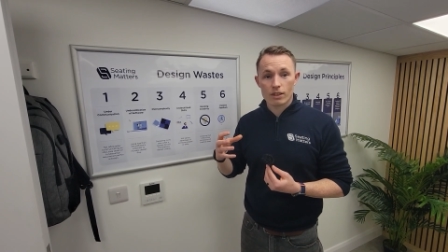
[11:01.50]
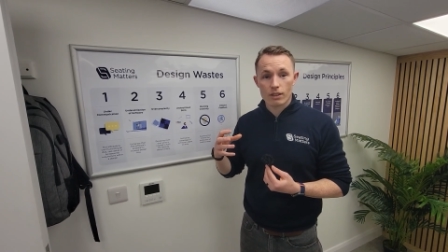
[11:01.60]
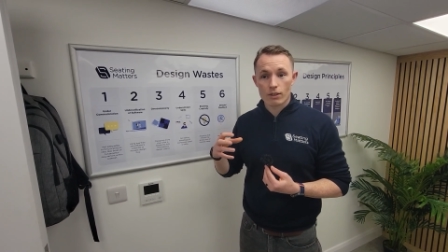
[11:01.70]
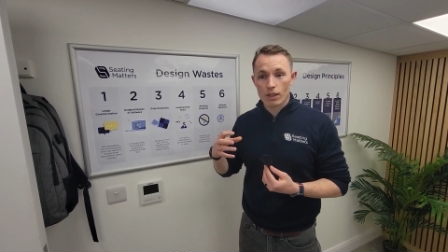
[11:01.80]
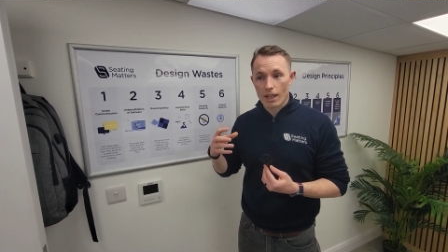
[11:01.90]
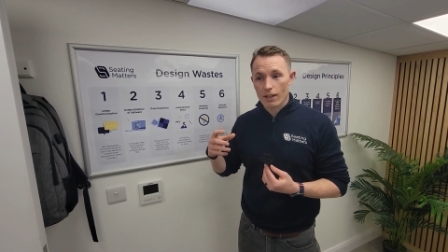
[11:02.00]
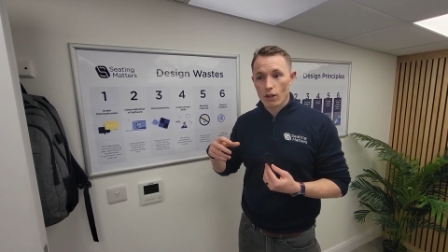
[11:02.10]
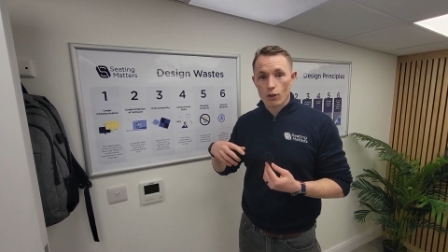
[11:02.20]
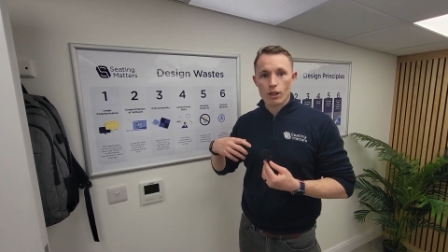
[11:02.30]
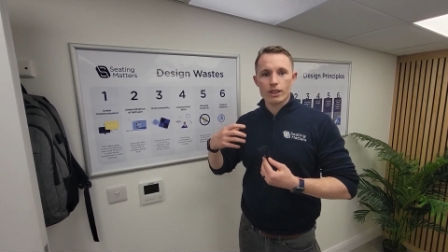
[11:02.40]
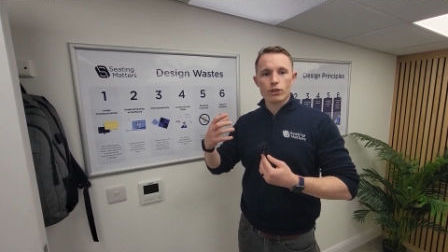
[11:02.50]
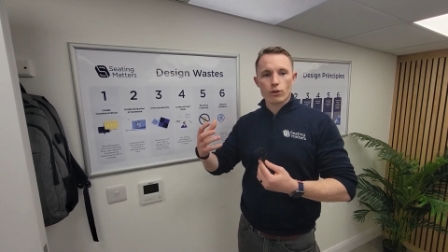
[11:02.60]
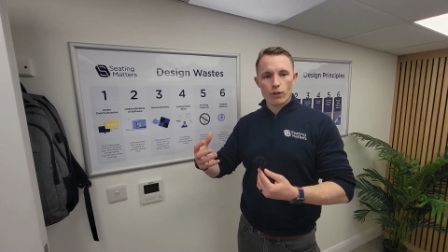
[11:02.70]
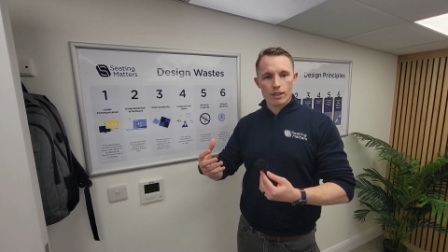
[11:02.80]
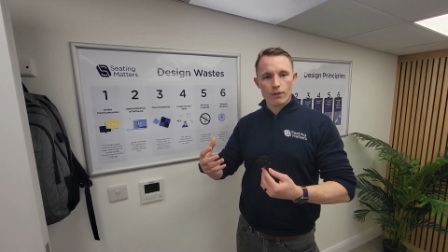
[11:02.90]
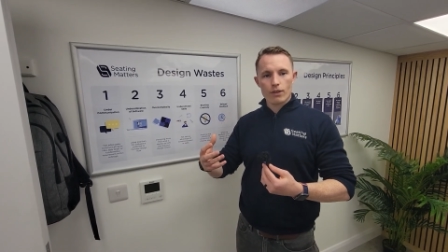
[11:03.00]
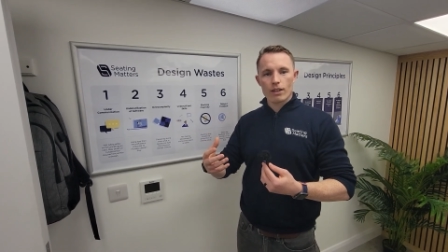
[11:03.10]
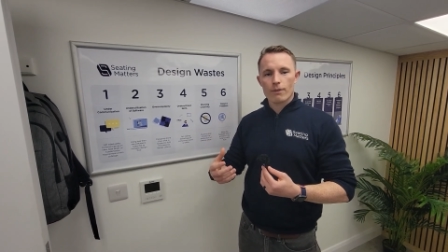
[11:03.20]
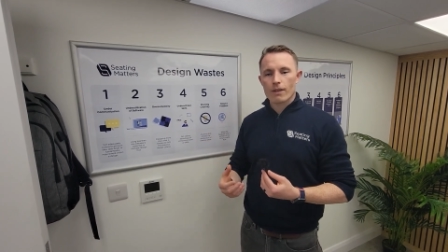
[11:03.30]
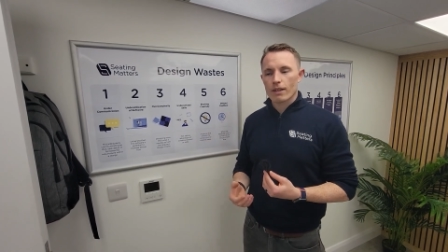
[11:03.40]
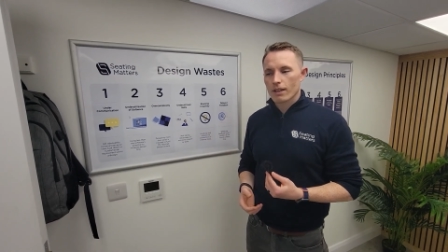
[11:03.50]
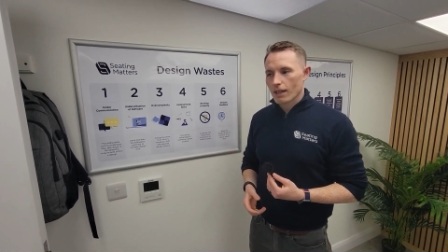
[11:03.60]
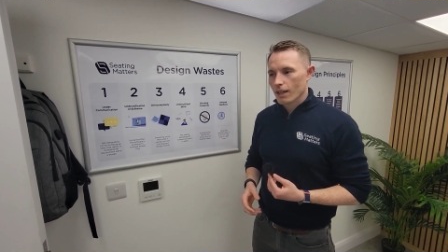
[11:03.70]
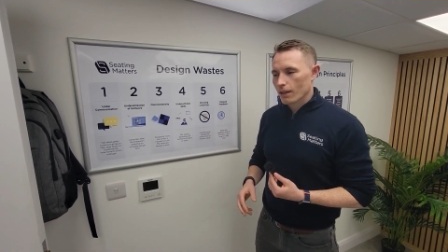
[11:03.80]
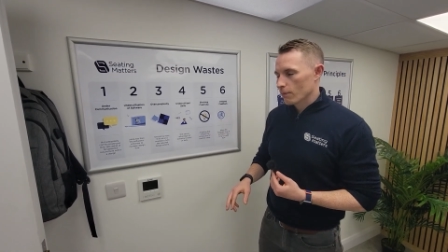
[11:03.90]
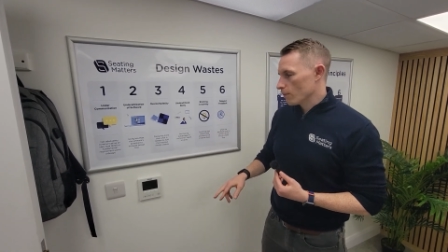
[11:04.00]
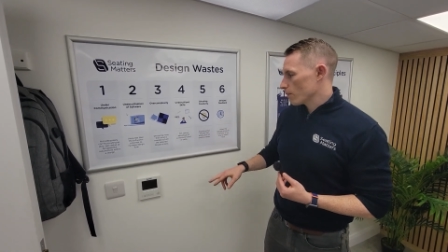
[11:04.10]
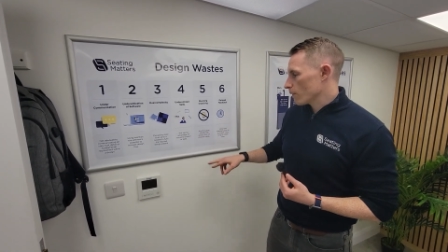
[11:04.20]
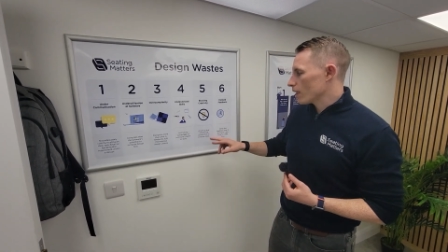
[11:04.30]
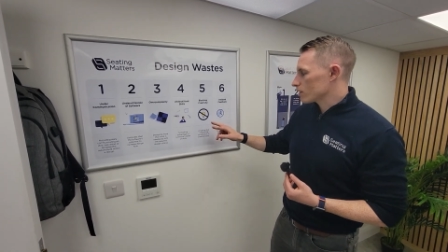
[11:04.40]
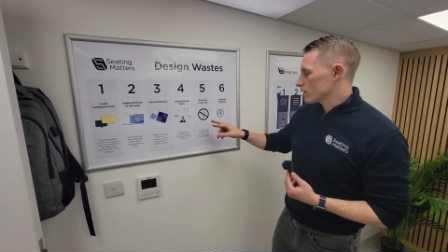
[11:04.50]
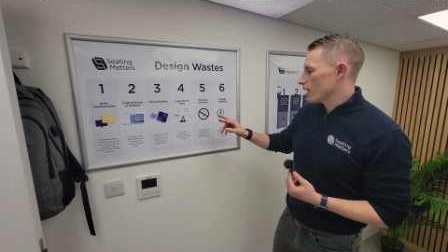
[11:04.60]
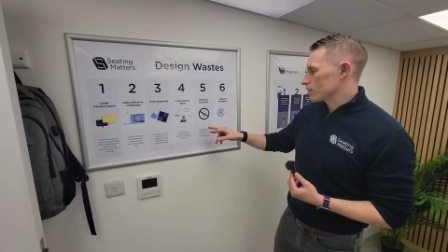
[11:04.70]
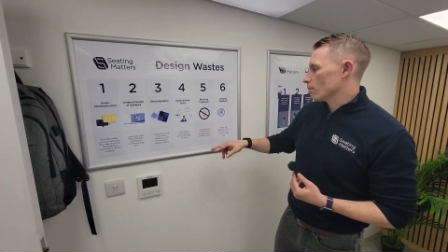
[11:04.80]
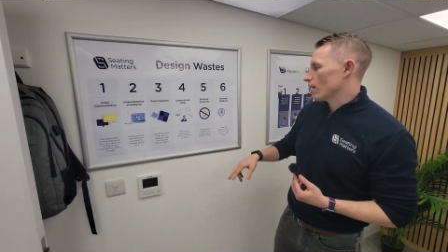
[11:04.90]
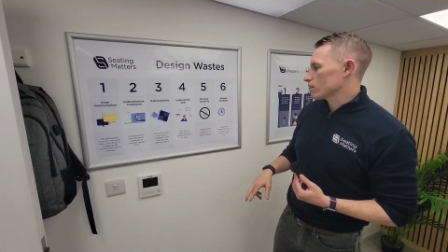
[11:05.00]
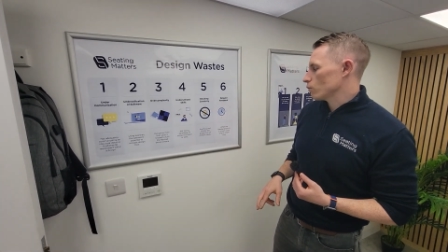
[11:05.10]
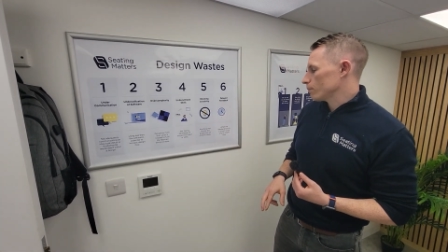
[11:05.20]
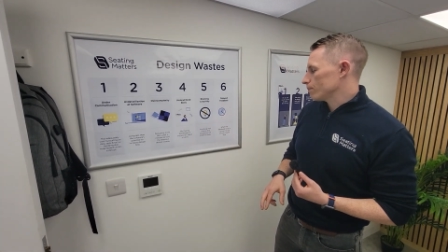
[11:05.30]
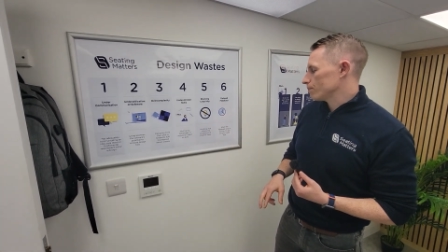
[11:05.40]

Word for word: to kind of unleash your creativity. Um, that's that's a massive one.